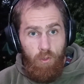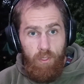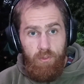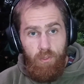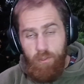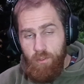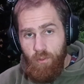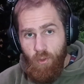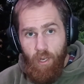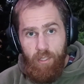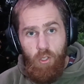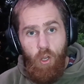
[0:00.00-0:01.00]
Is this the
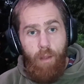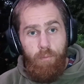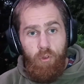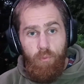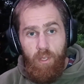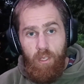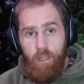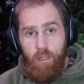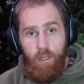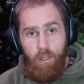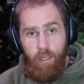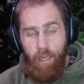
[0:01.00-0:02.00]
right time to be
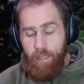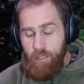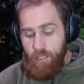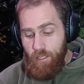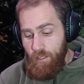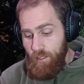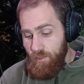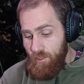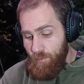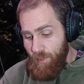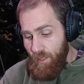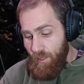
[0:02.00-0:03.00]
engaging in this
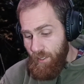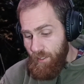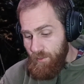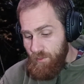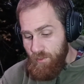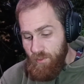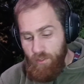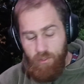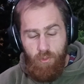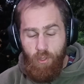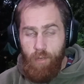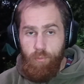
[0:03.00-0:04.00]
experience? Is this
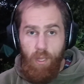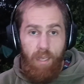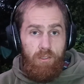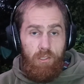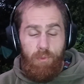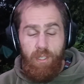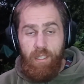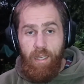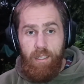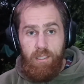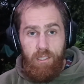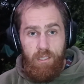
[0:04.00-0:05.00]
the right place to be
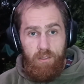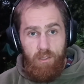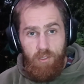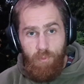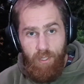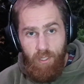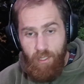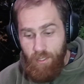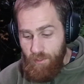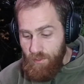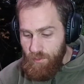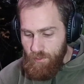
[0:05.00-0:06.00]
engaging in this
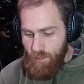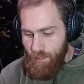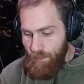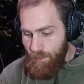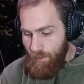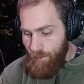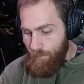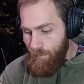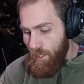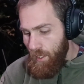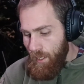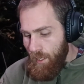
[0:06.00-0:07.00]
experience?
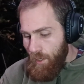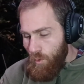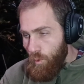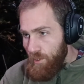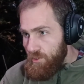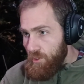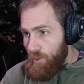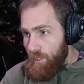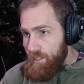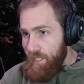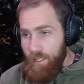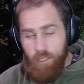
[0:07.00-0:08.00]
What's your
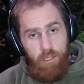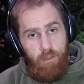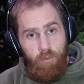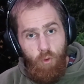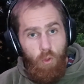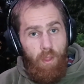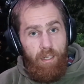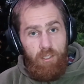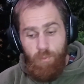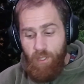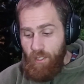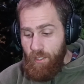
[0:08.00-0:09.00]
intention for that
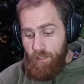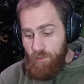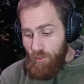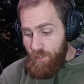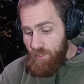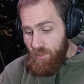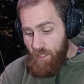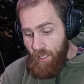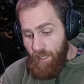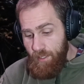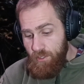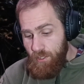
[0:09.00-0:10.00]
experience on this
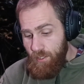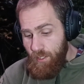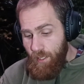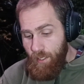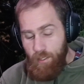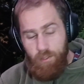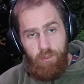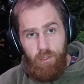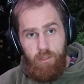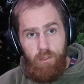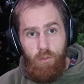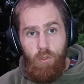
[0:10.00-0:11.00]
occasion? And is
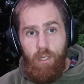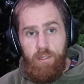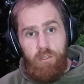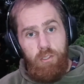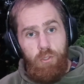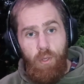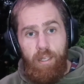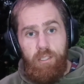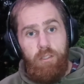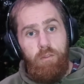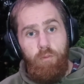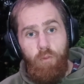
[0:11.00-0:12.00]
this the right
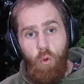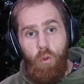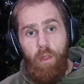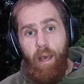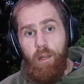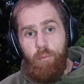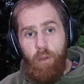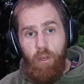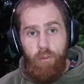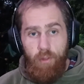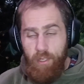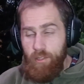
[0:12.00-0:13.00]
situation for that,
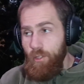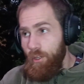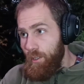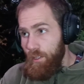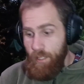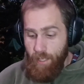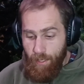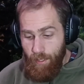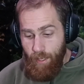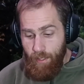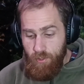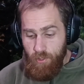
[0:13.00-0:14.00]
both internally and
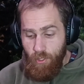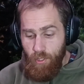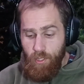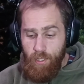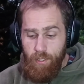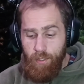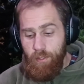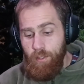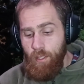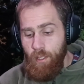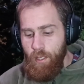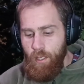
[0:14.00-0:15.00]
externally?
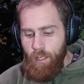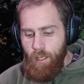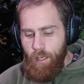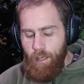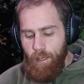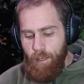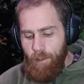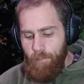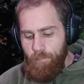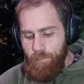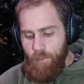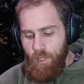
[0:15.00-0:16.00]

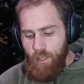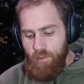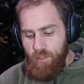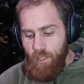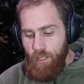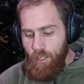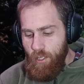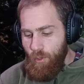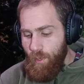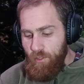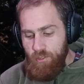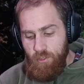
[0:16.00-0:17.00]
Consider who
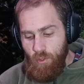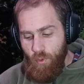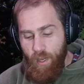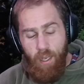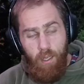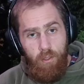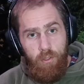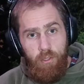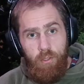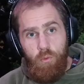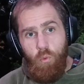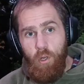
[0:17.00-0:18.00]
else is around.
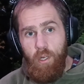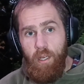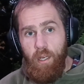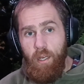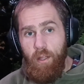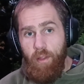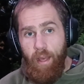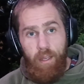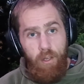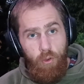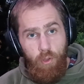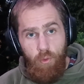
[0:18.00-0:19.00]
What are they
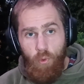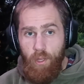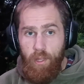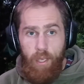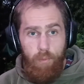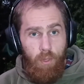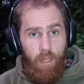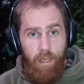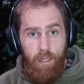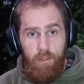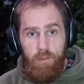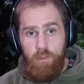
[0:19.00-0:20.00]
doing? What are their
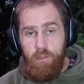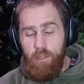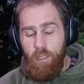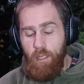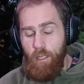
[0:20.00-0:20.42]
plans?